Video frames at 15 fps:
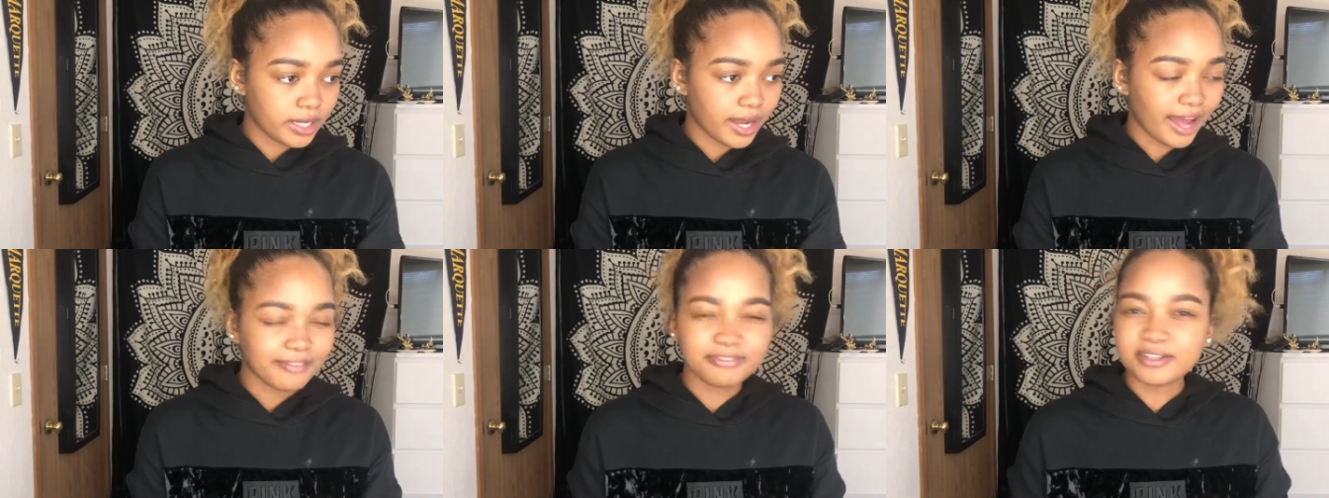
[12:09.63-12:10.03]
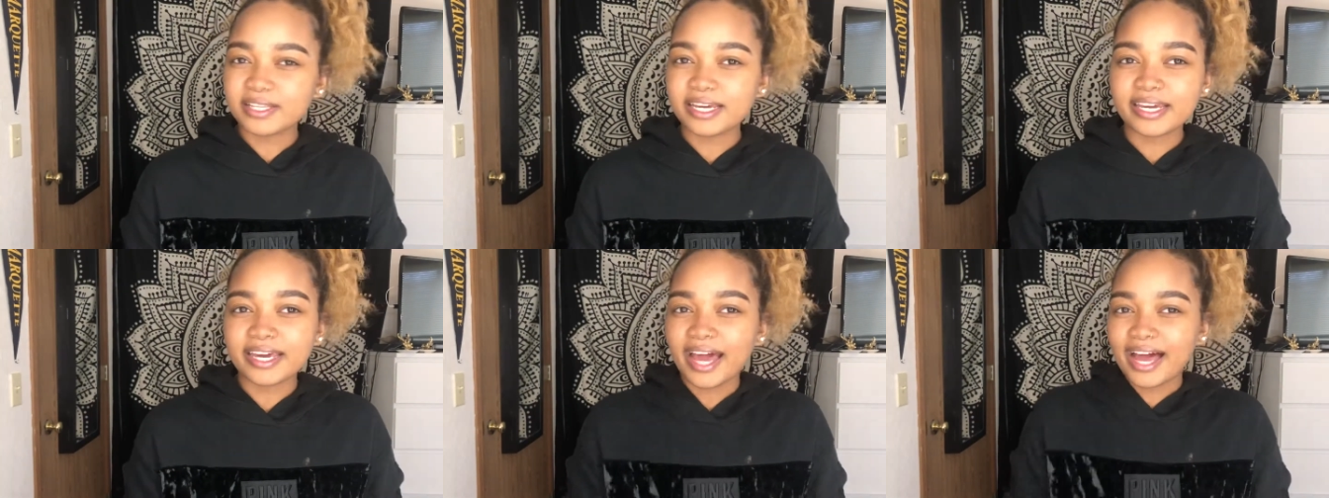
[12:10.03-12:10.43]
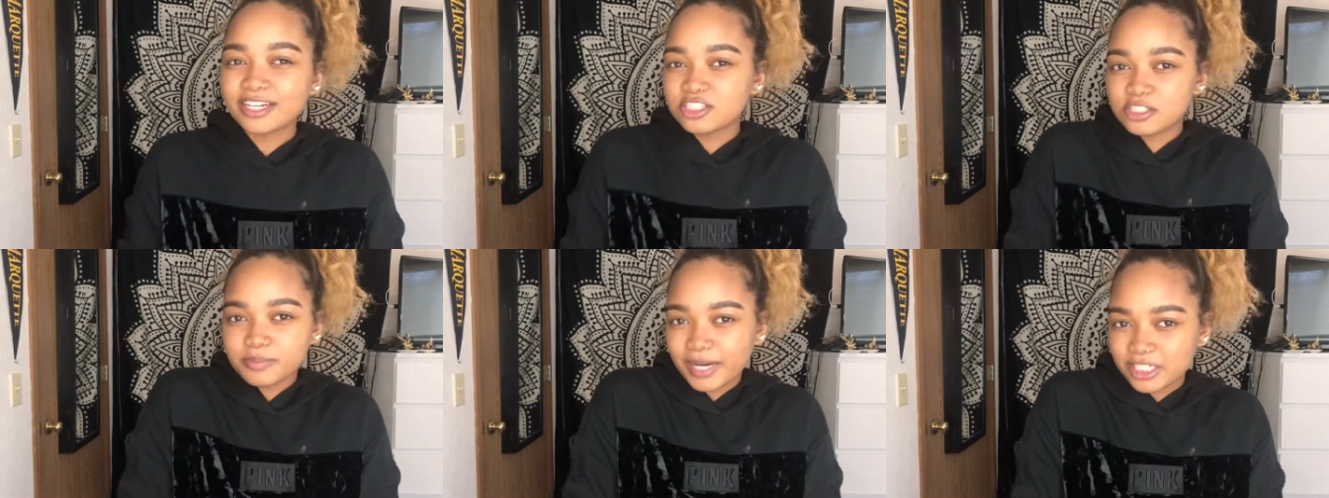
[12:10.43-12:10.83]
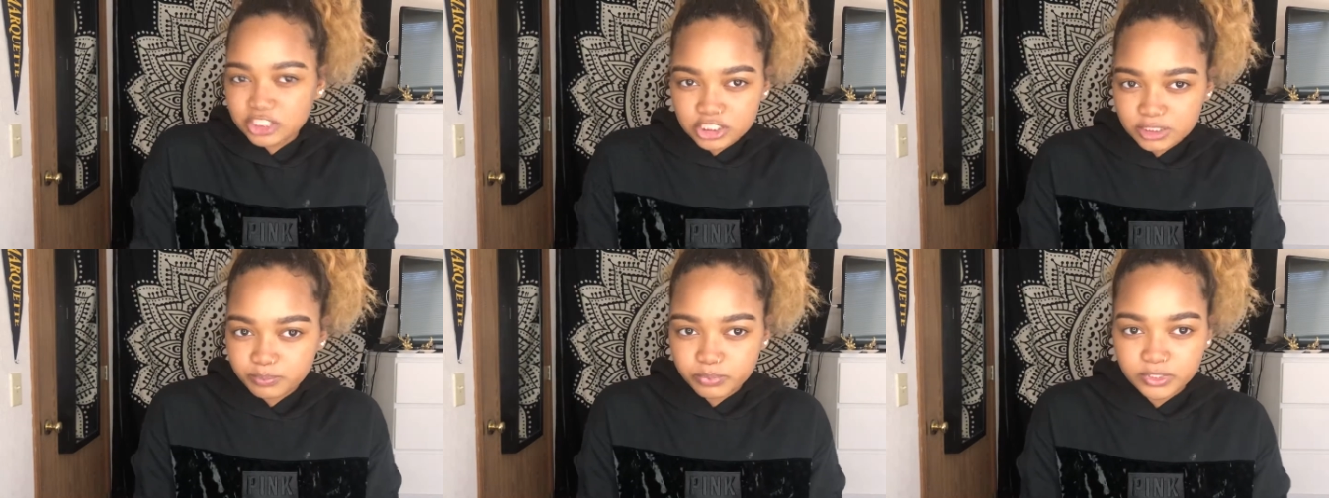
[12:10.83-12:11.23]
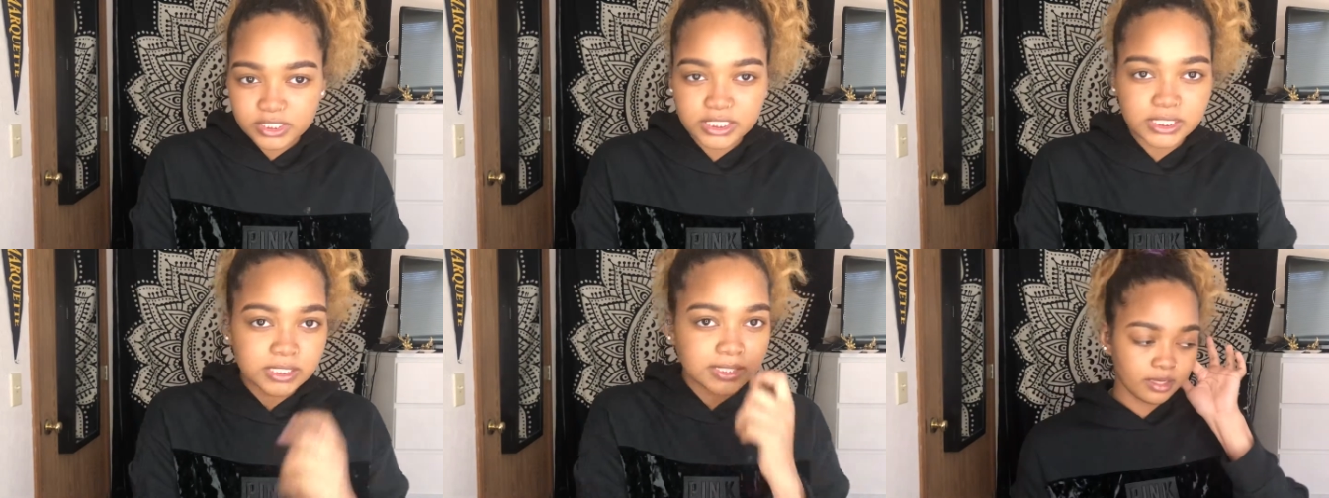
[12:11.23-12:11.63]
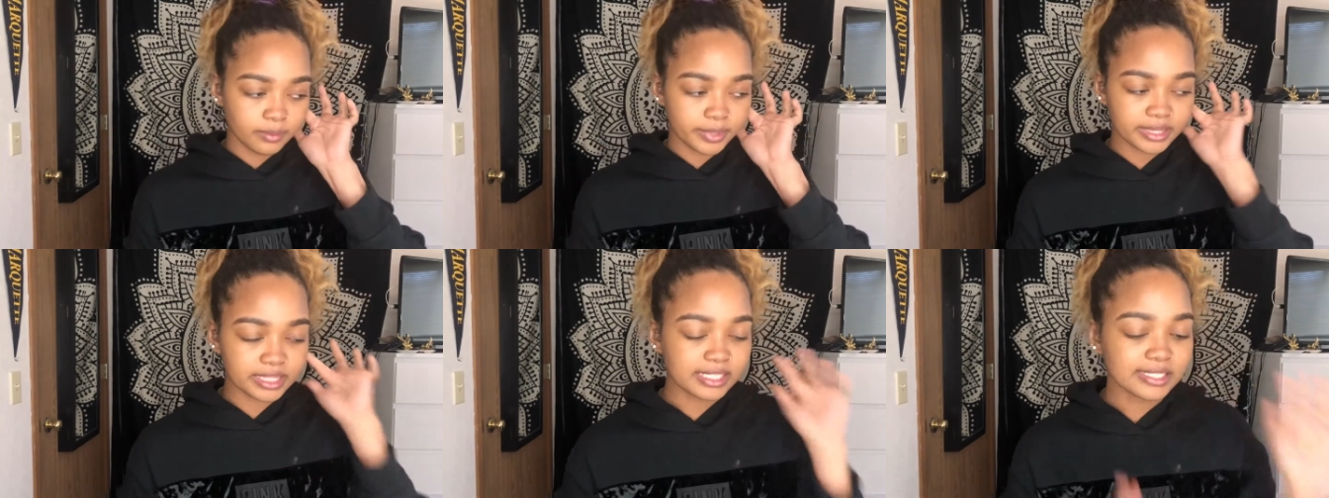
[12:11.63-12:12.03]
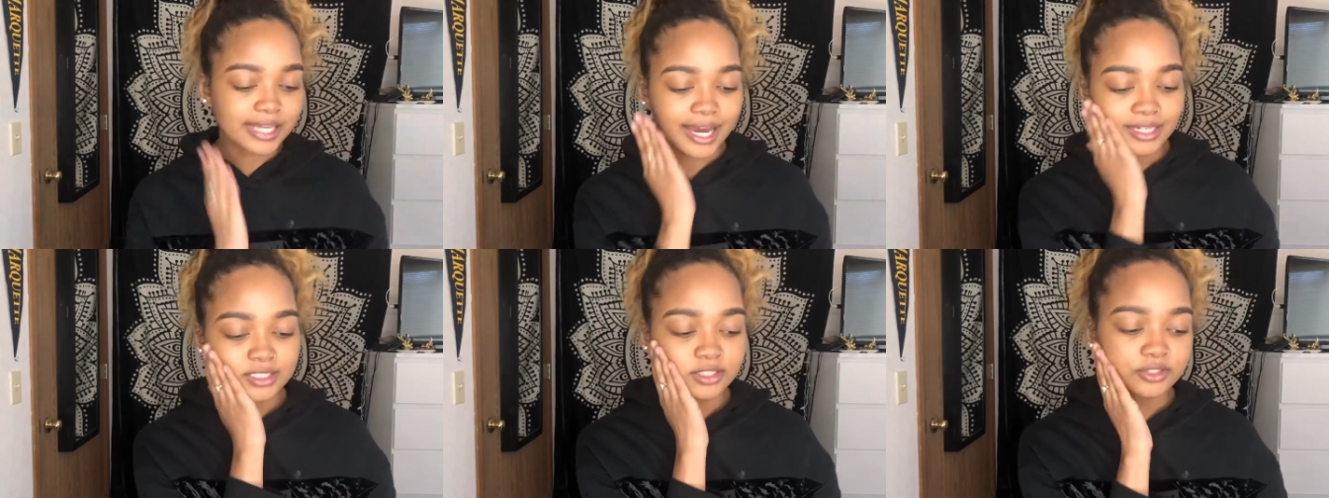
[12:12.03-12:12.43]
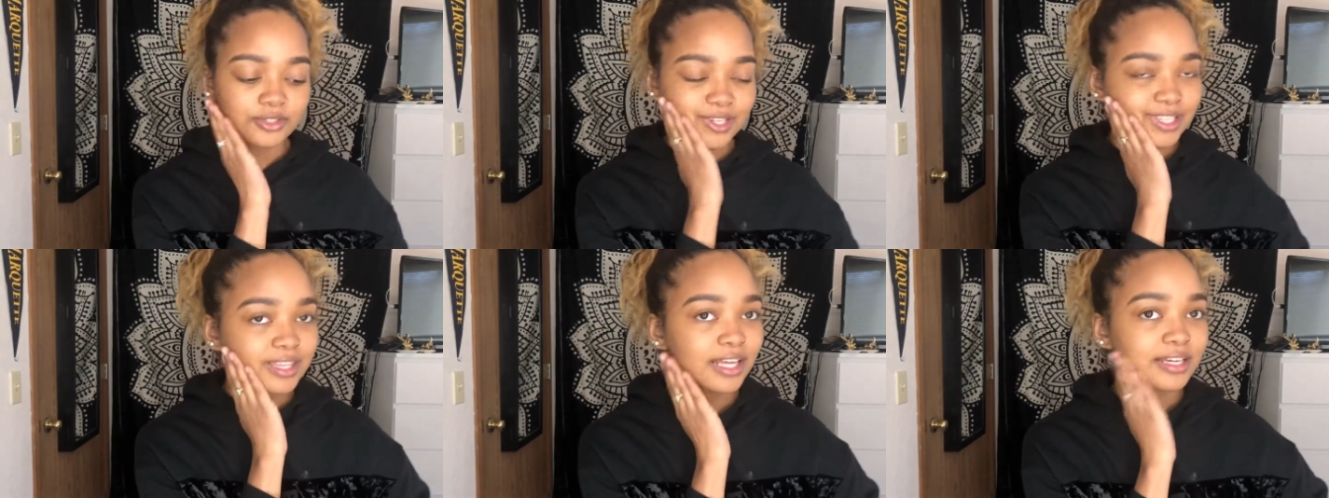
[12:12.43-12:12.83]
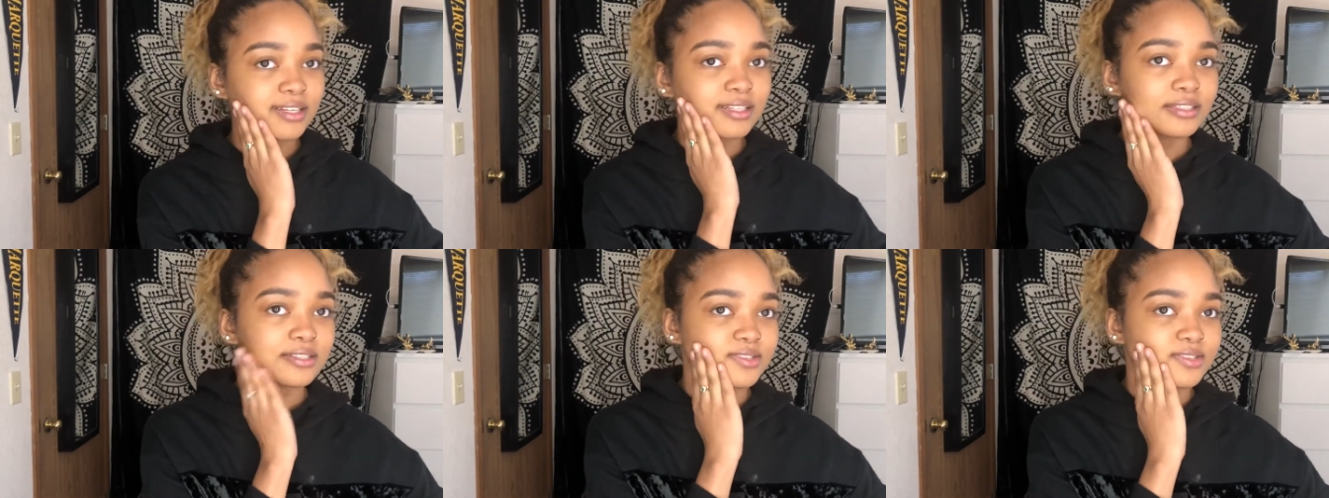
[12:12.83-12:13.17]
I feel like I just buy cheap ones, but this actually, you can like